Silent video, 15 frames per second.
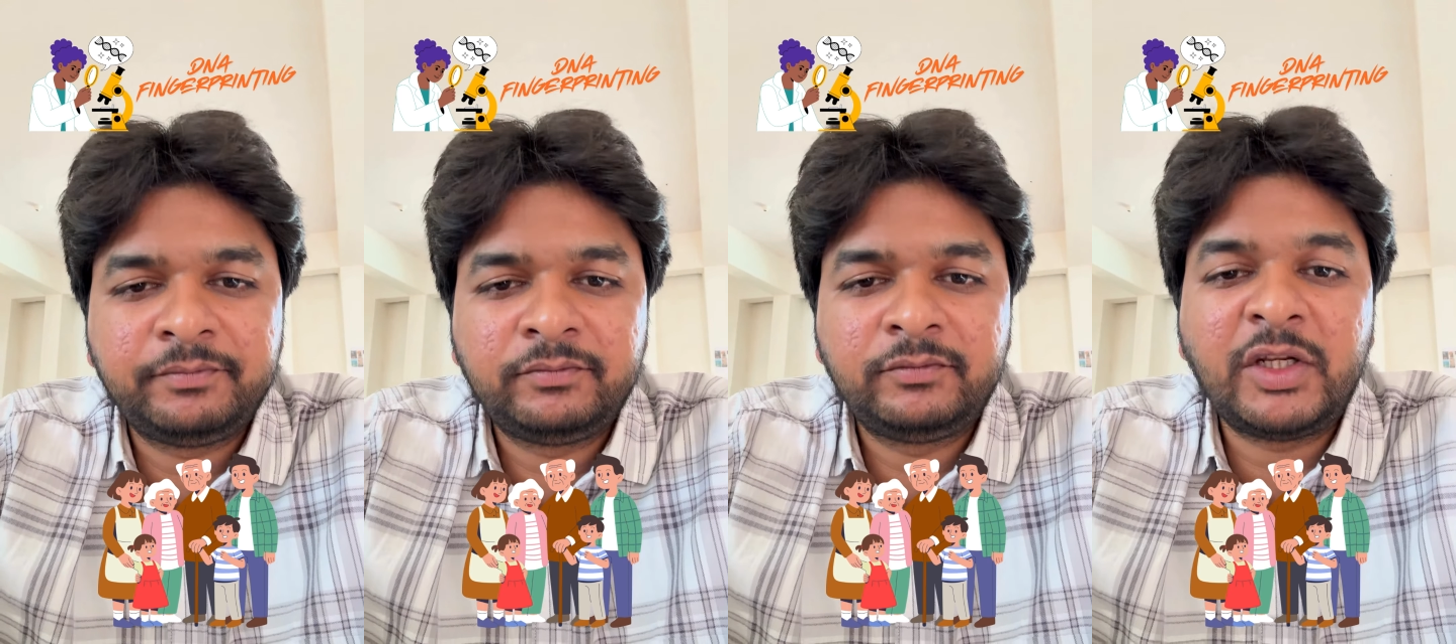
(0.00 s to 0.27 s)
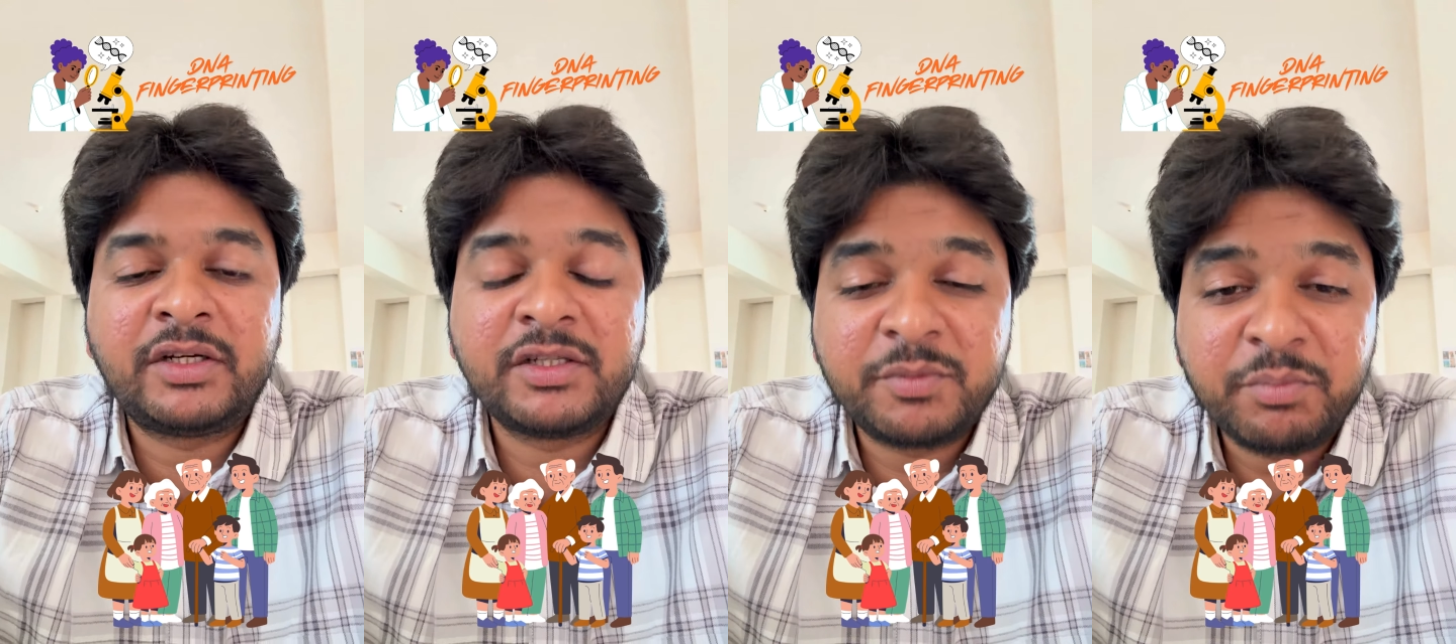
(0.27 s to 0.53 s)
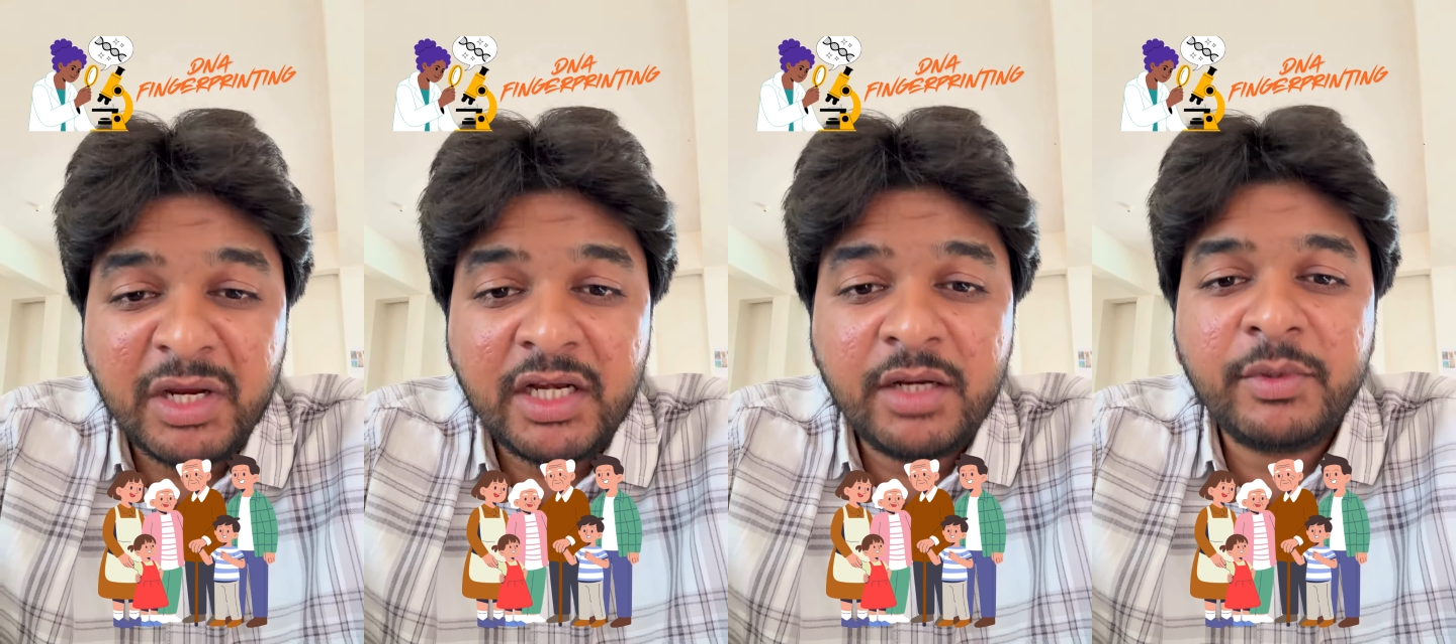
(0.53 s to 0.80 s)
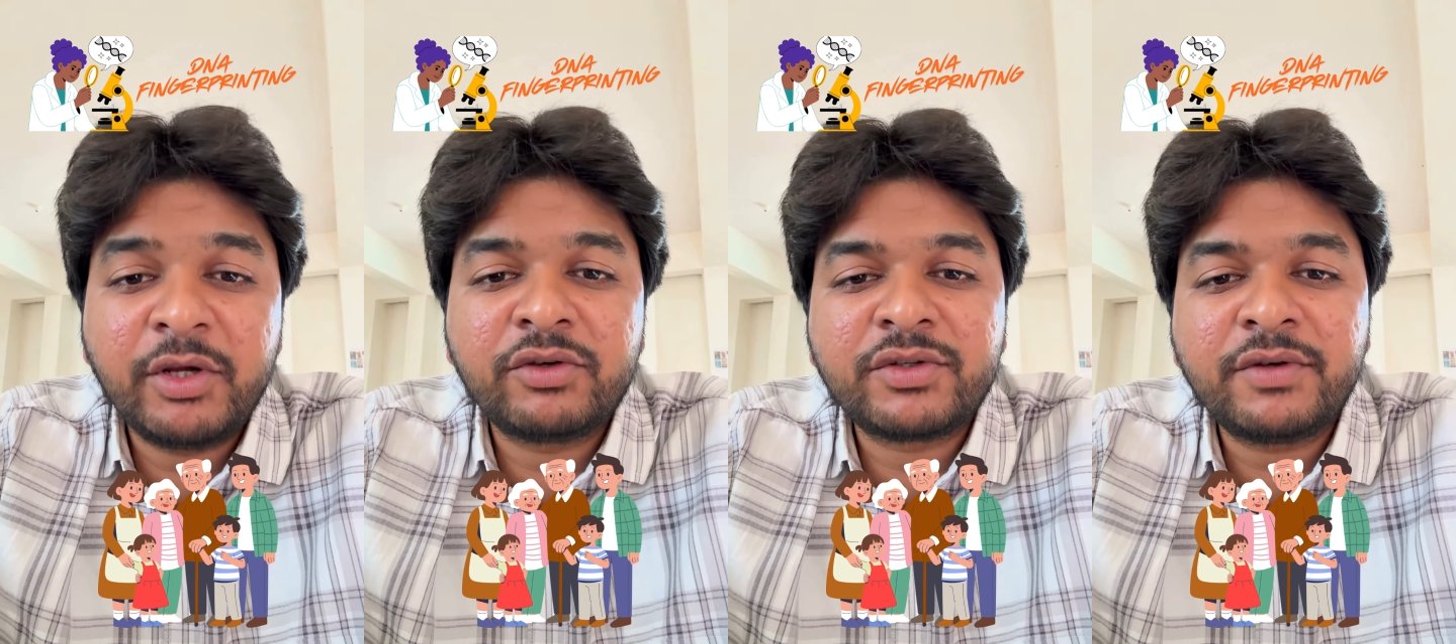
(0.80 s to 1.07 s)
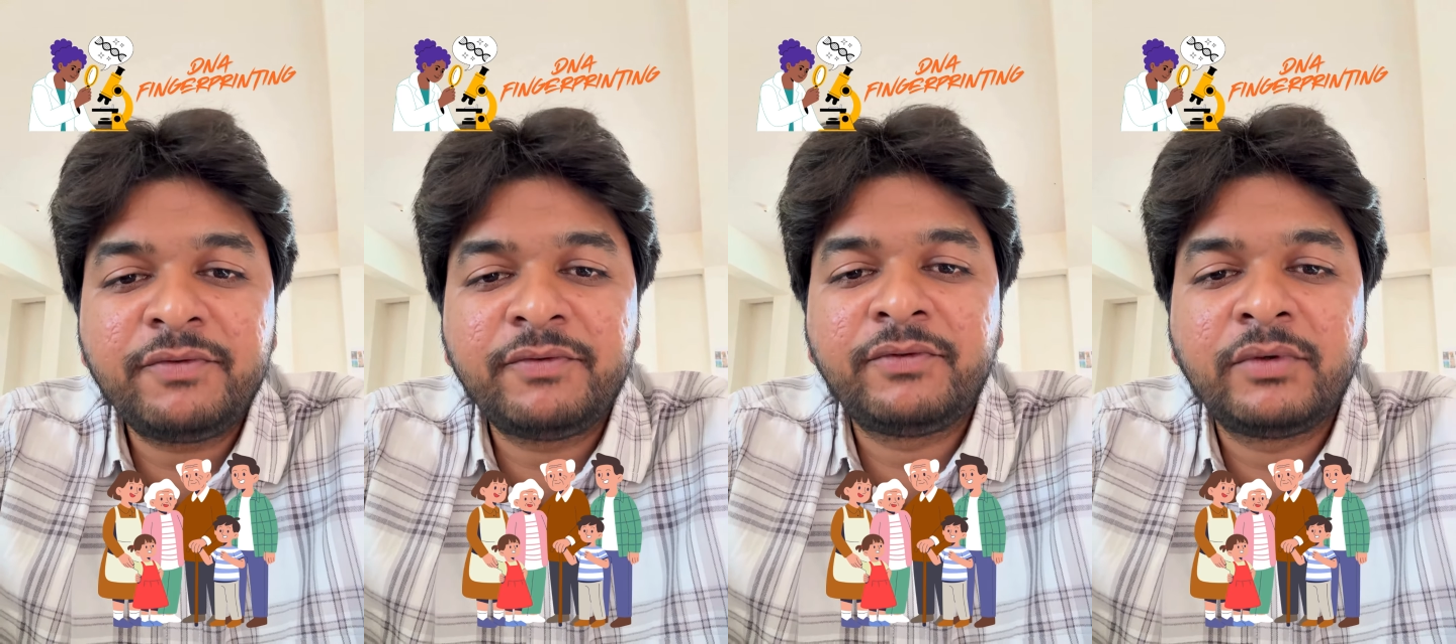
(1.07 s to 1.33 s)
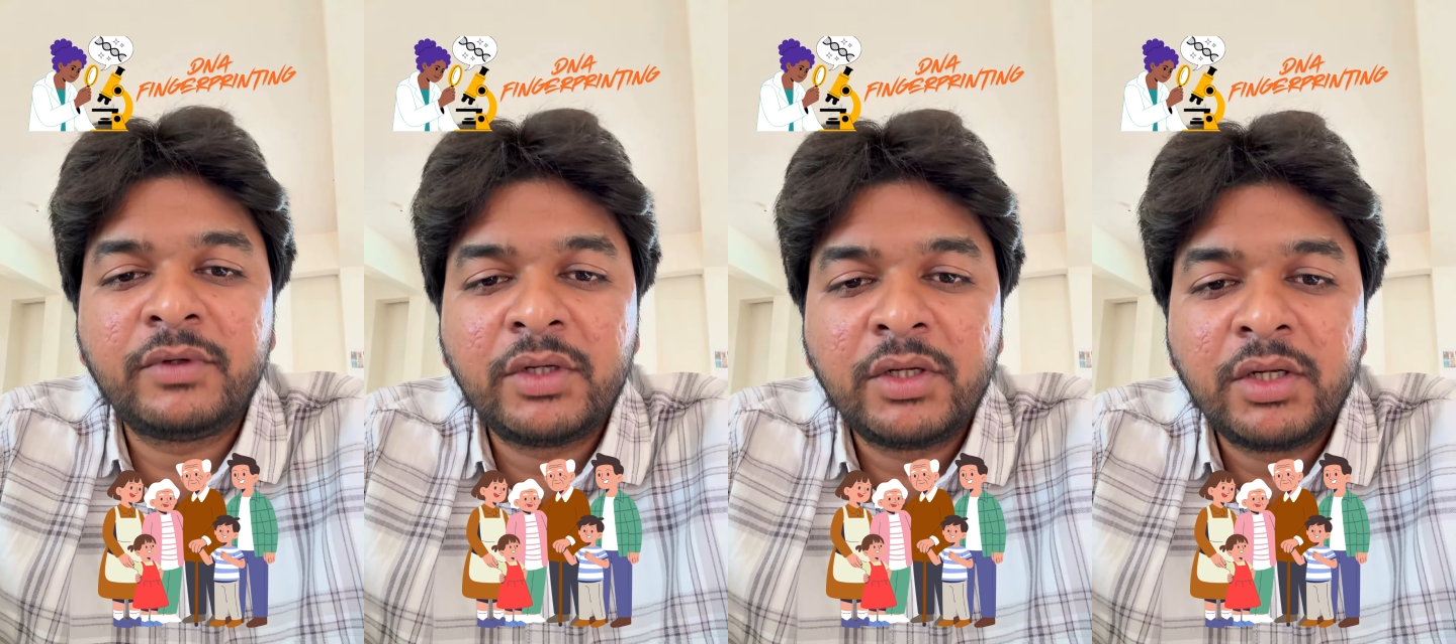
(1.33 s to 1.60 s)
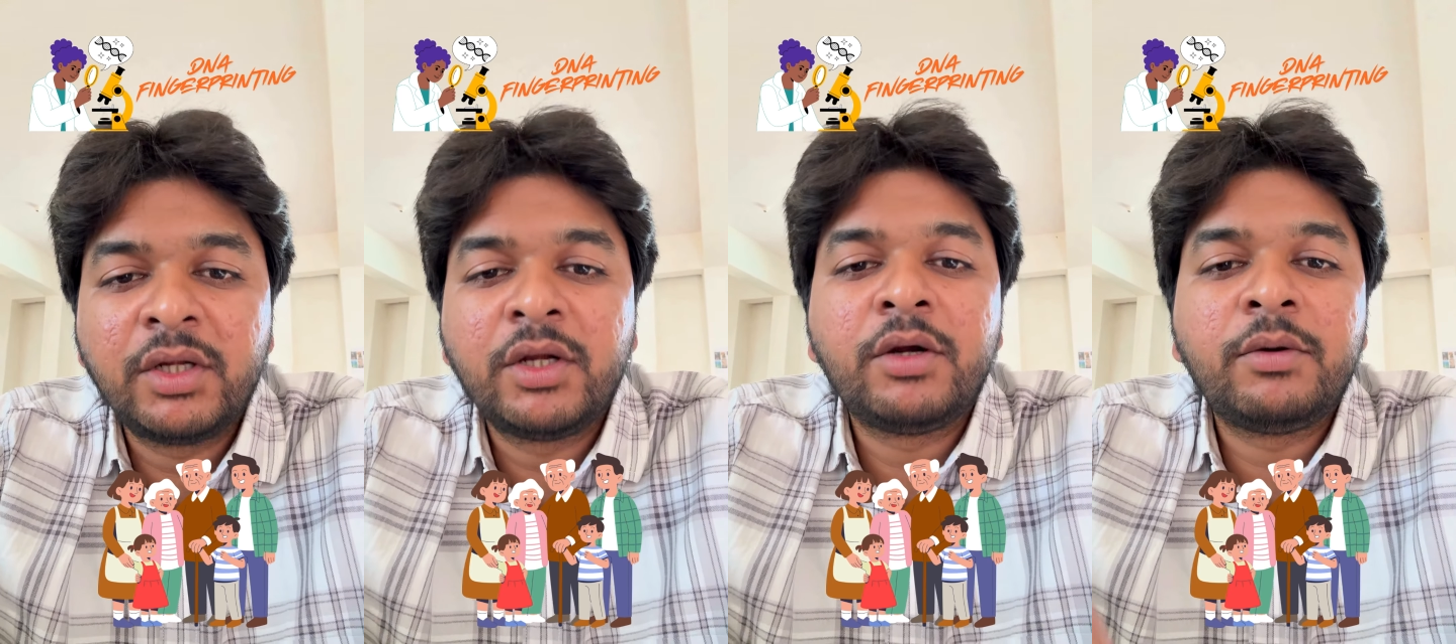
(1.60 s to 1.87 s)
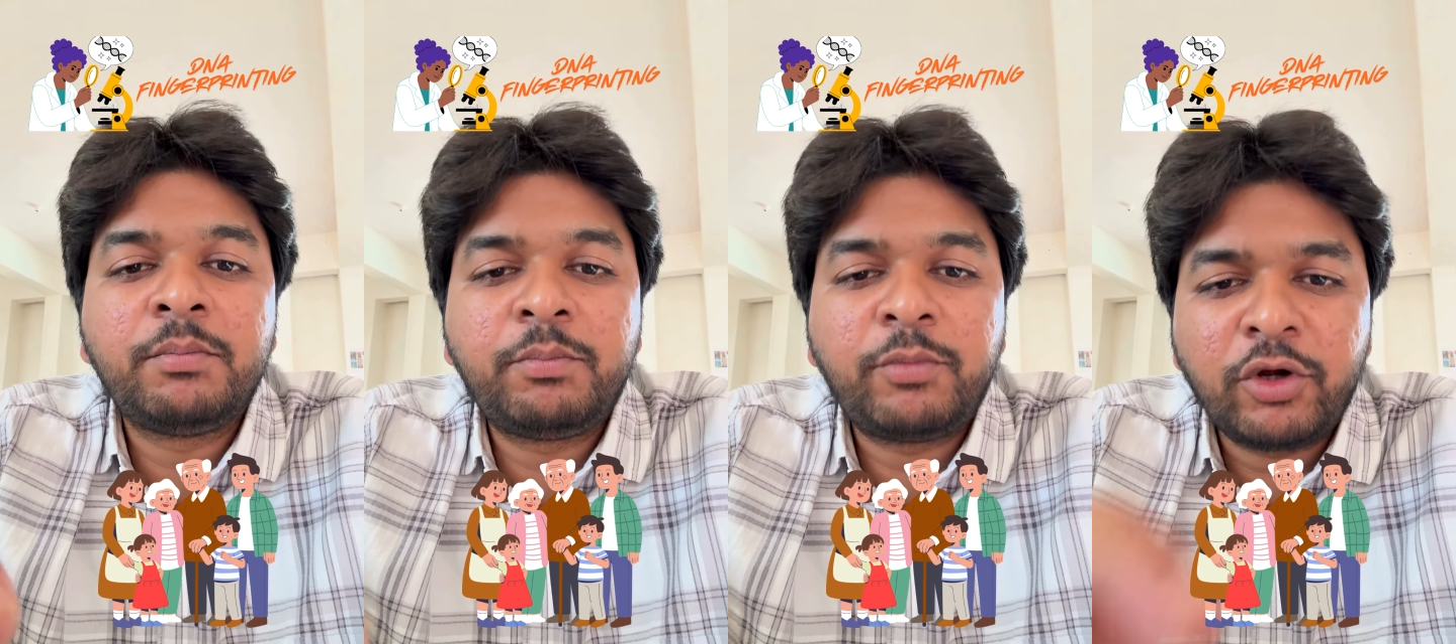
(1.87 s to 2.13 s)
That is mainly because of
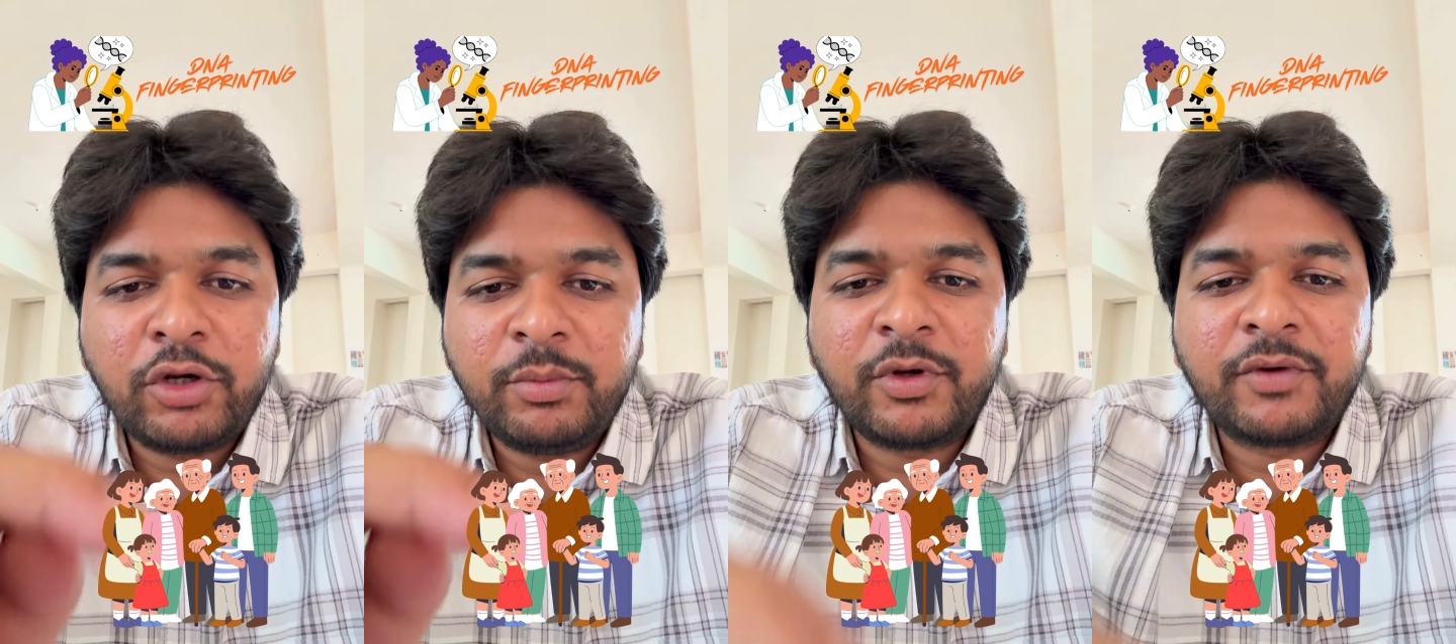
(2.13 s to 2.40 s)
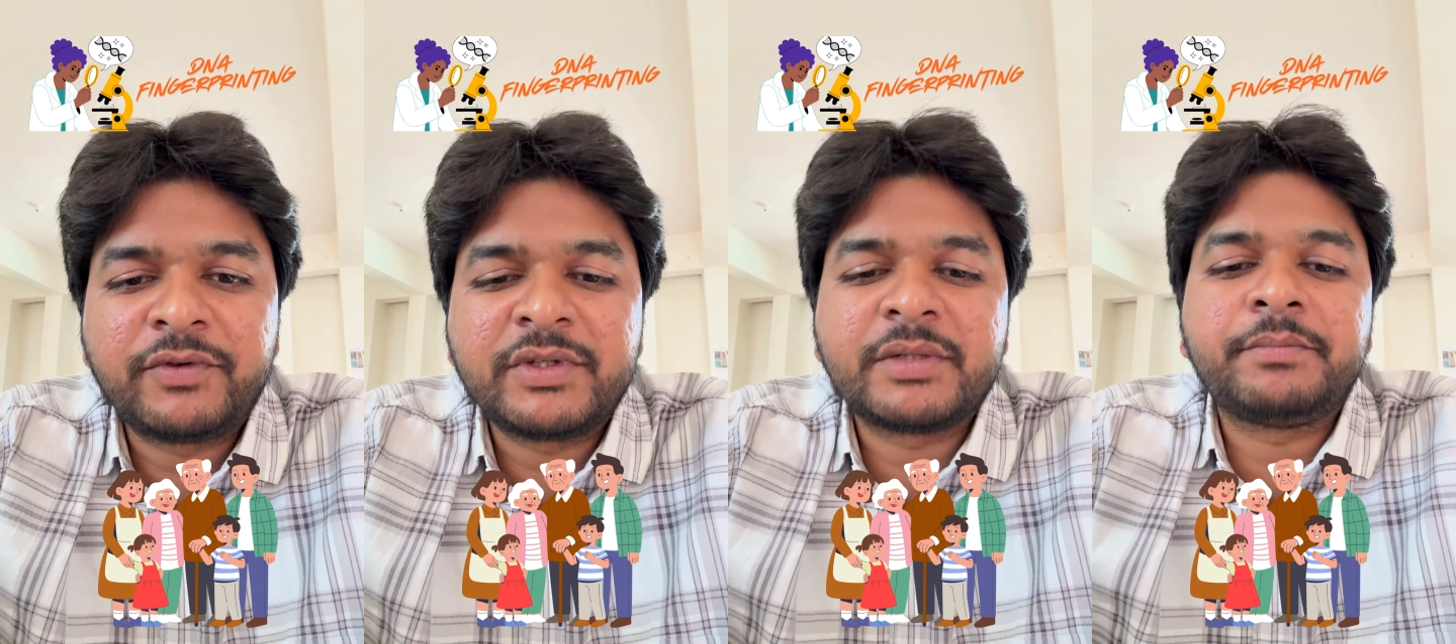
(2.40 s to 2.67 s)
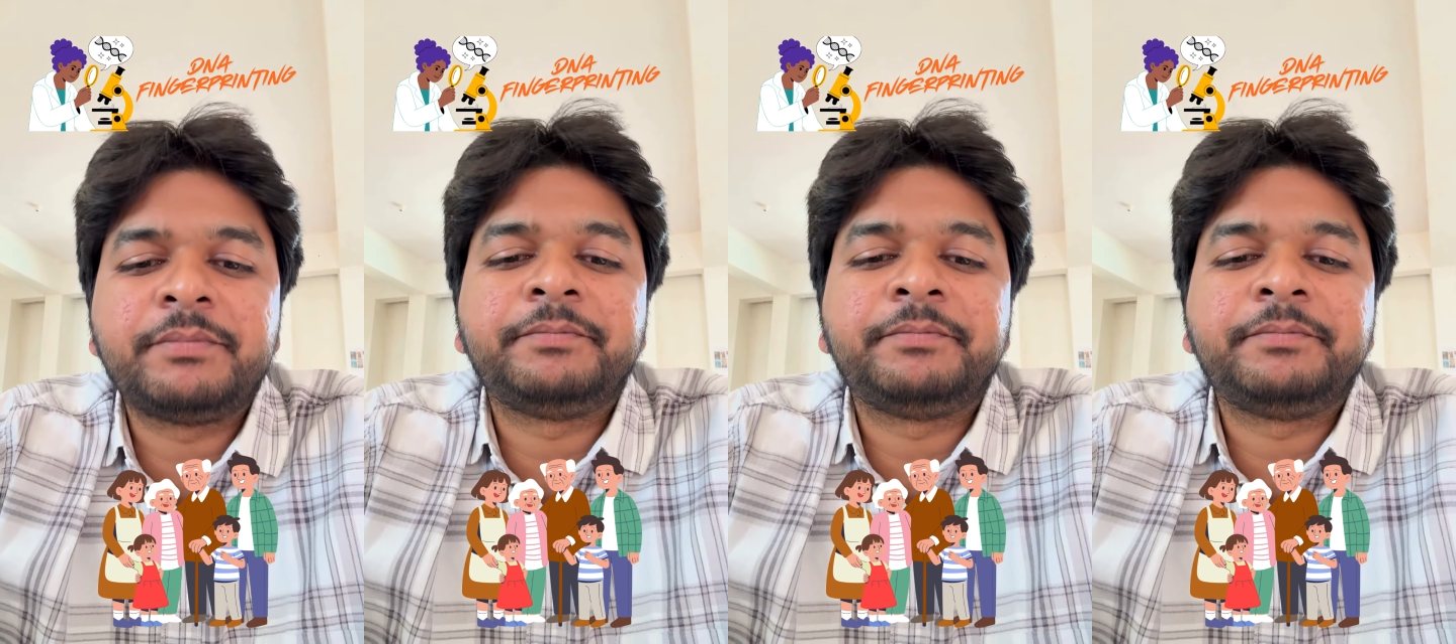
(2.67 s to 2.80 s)
polymorphism.